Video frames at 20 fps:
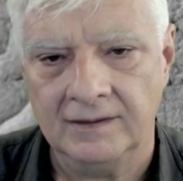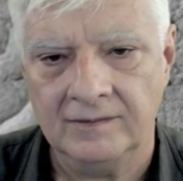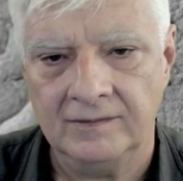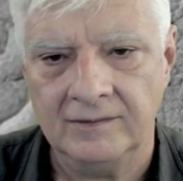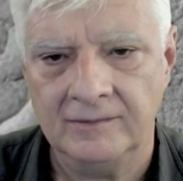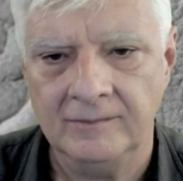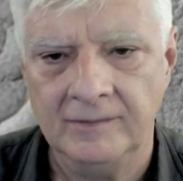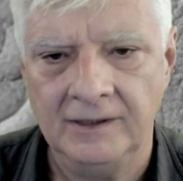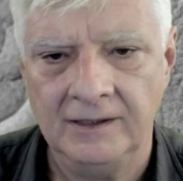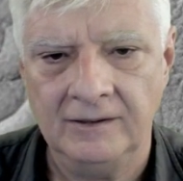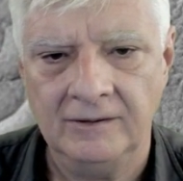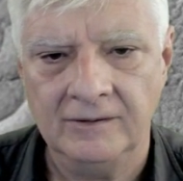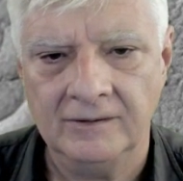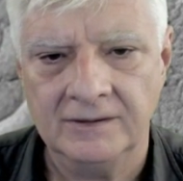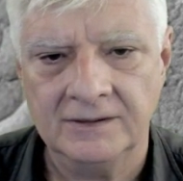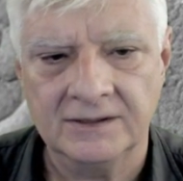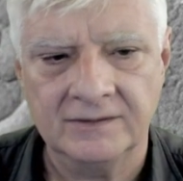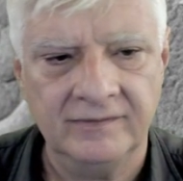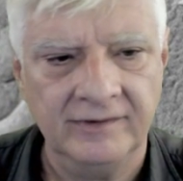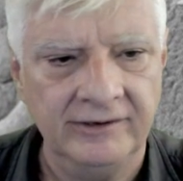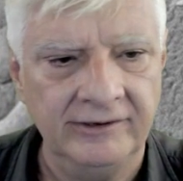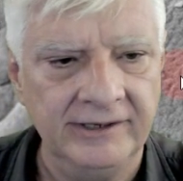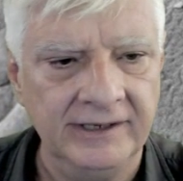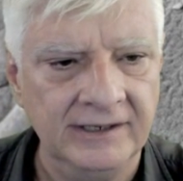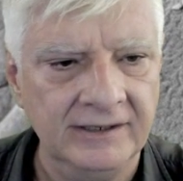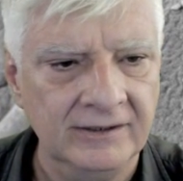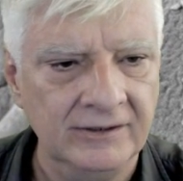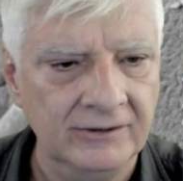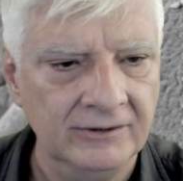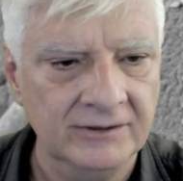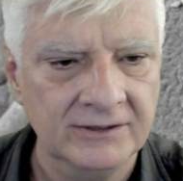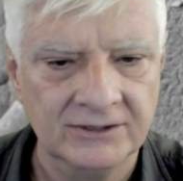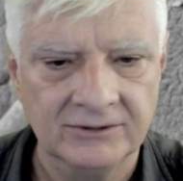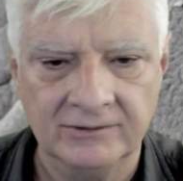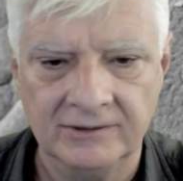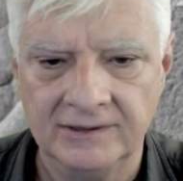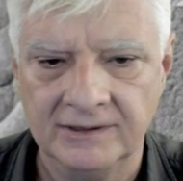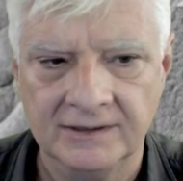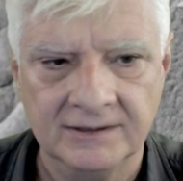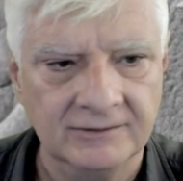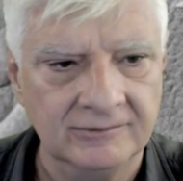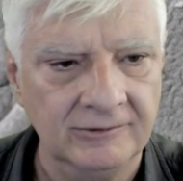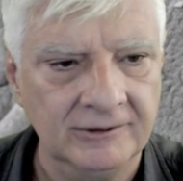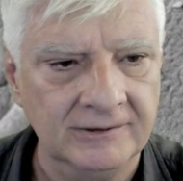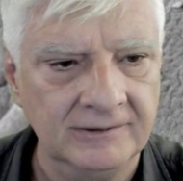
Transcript: It to me looks very unusual as